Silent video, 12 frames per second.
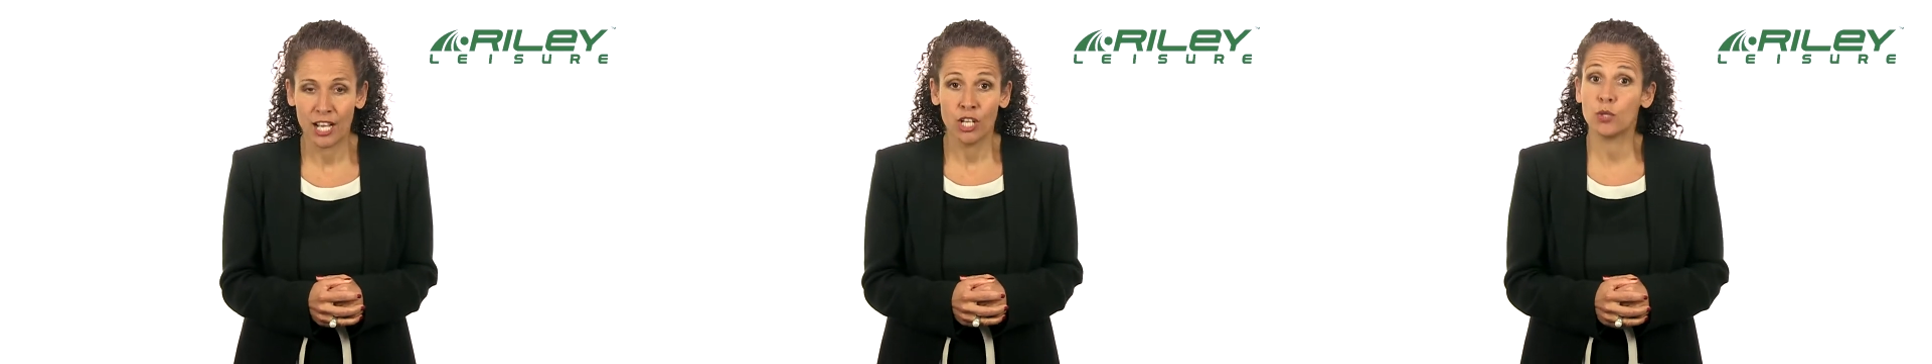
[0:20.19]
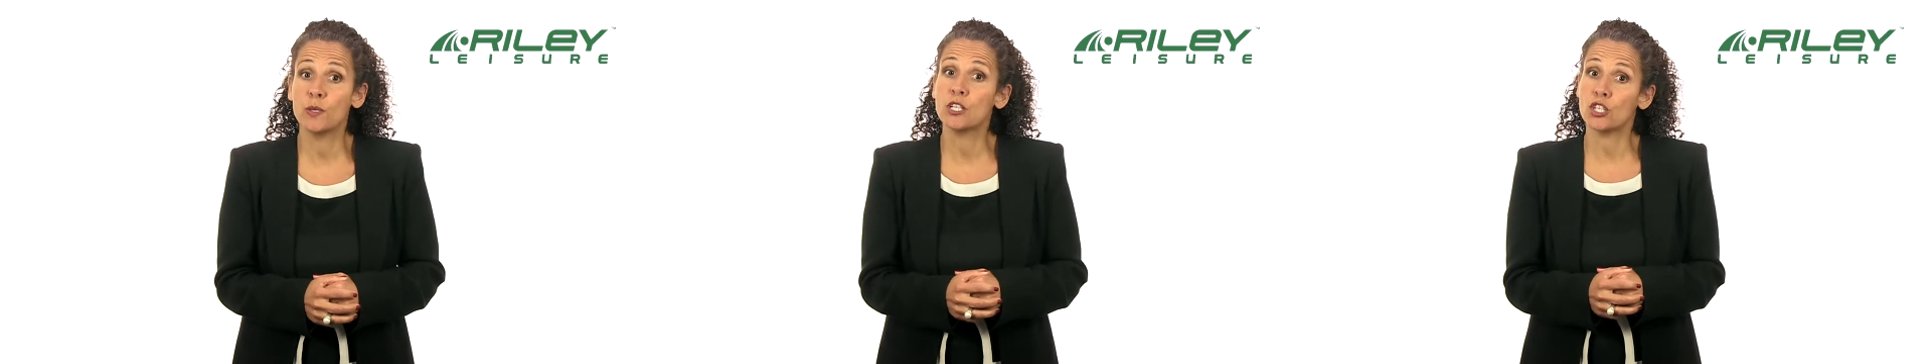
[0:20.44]
to
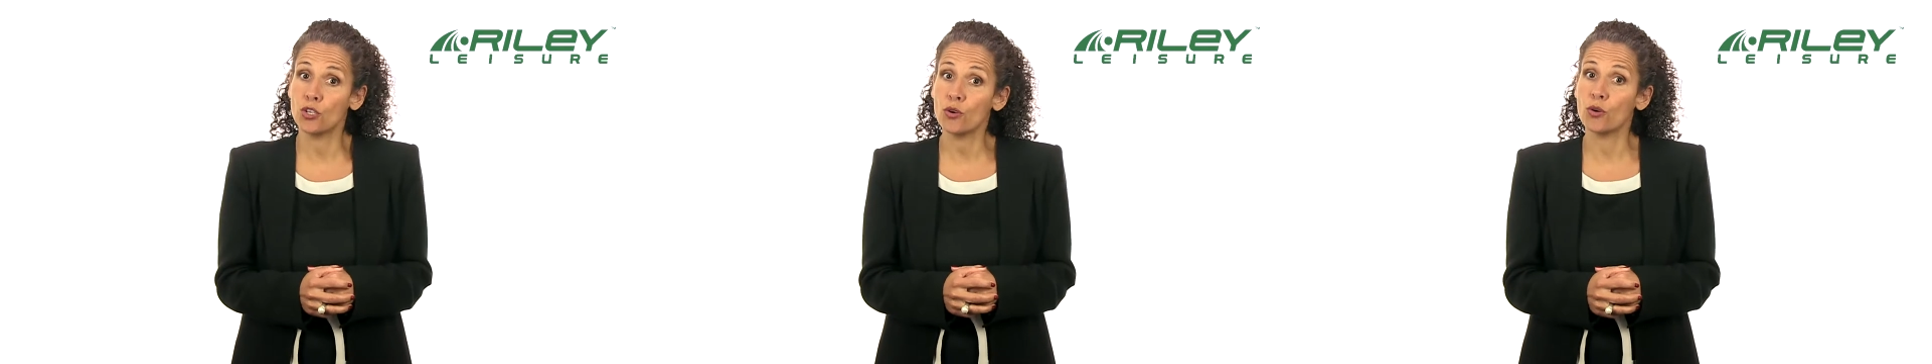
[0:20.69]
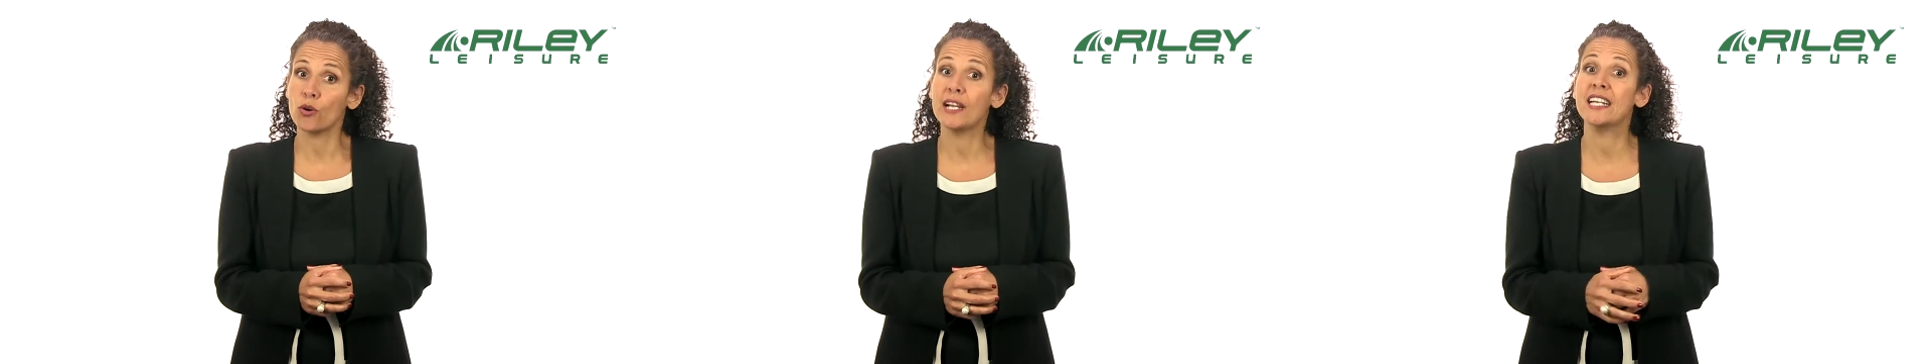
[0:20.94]

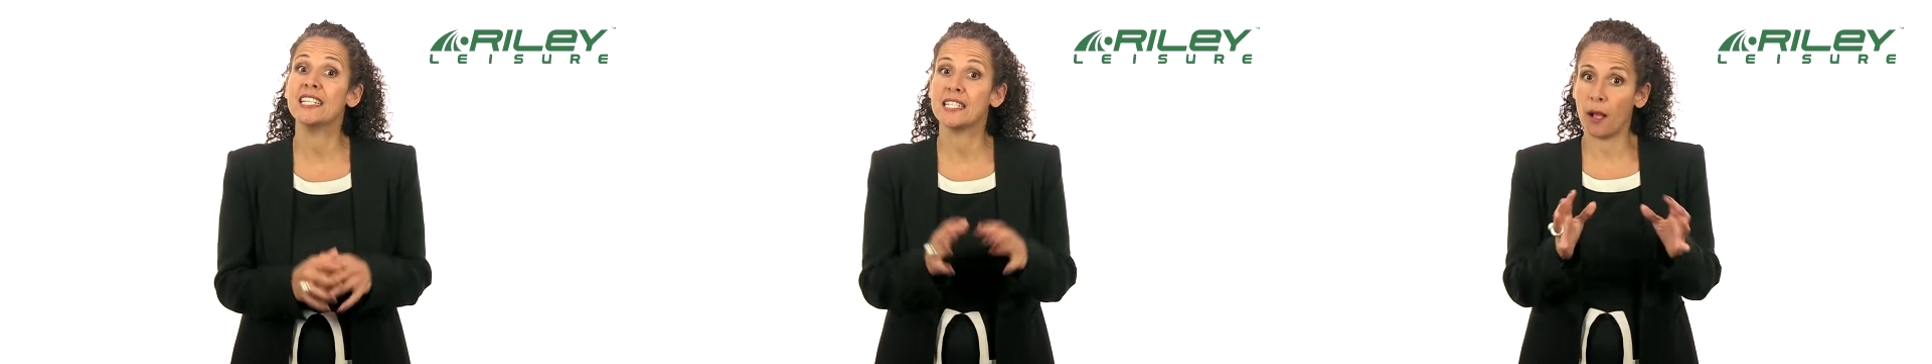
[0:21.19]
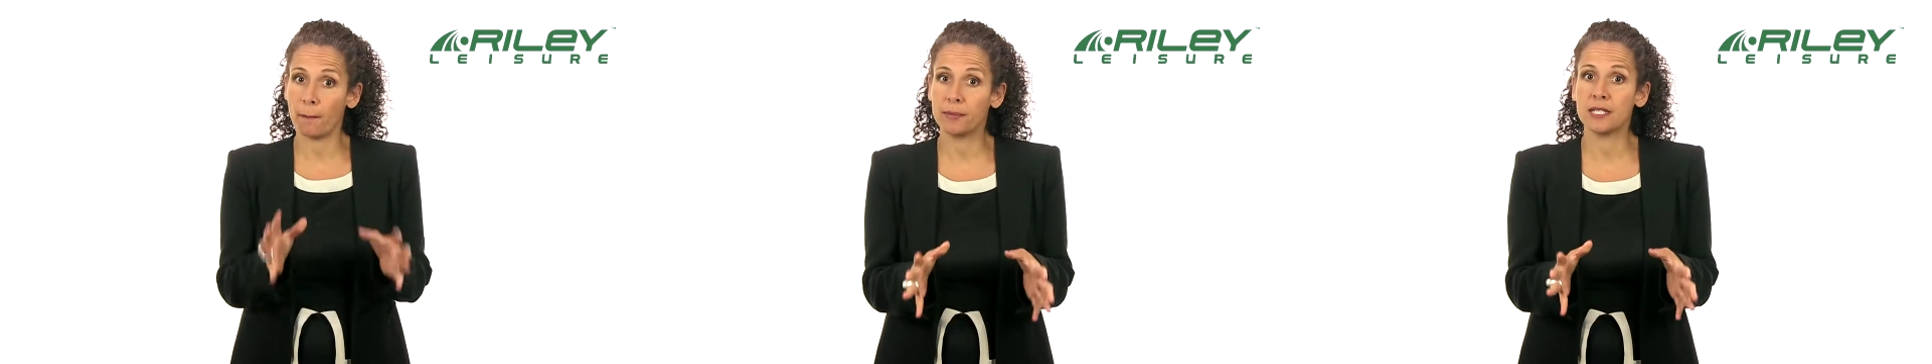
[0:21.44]
ensure it is
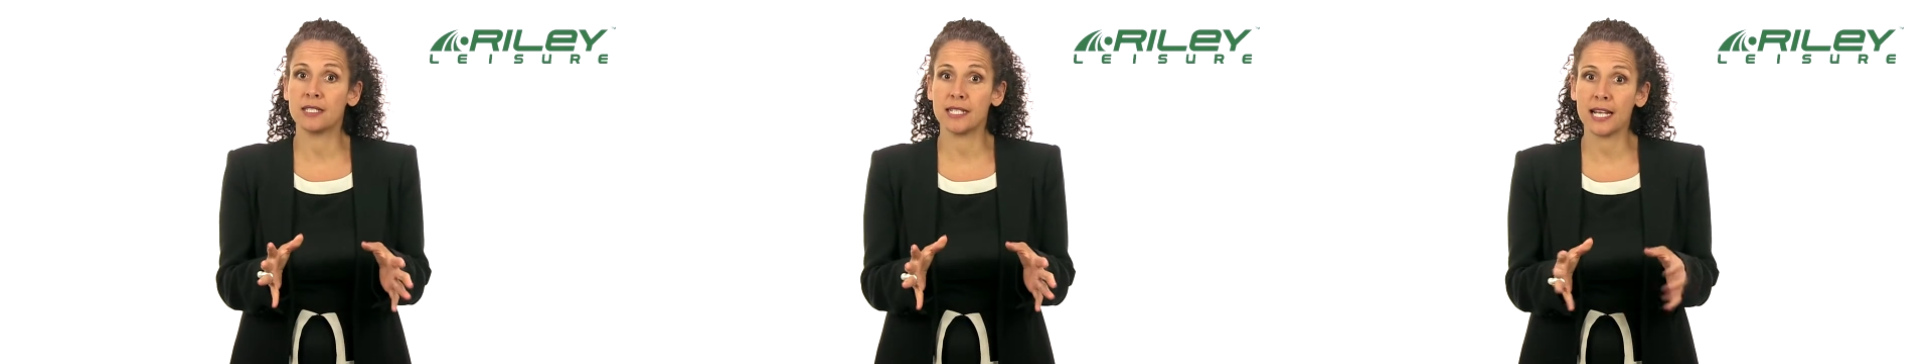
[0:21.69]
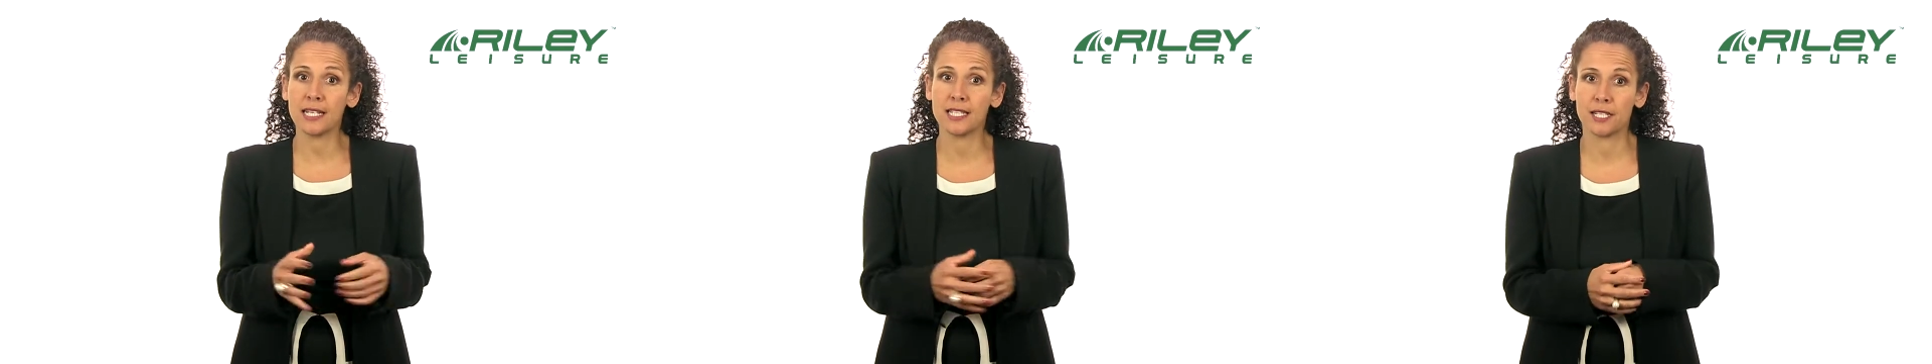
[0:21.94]
up to
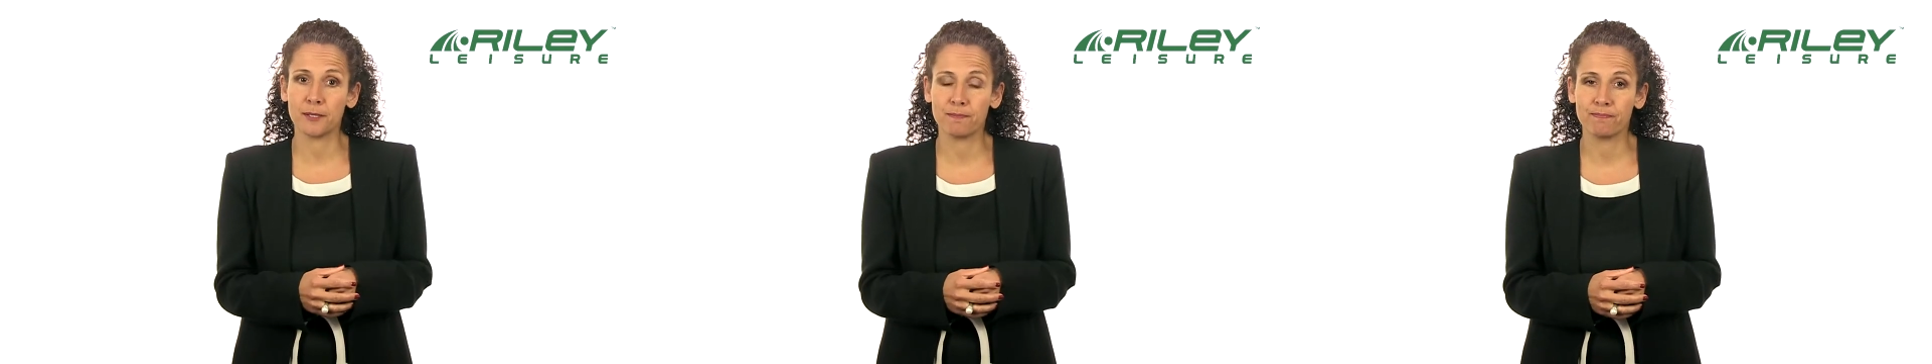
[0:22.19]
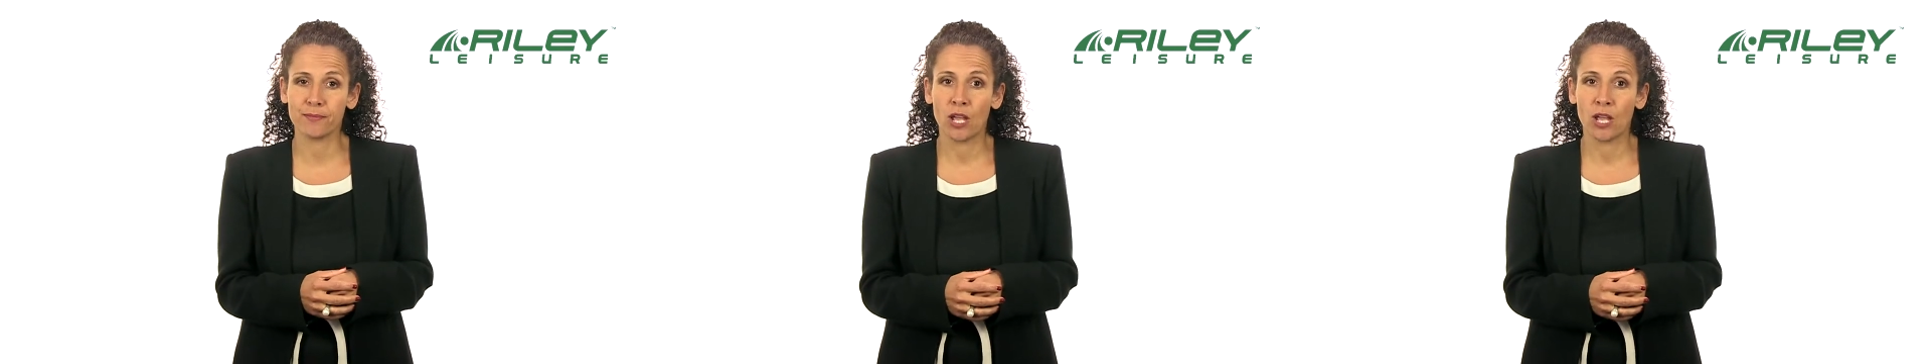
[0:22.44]
standard.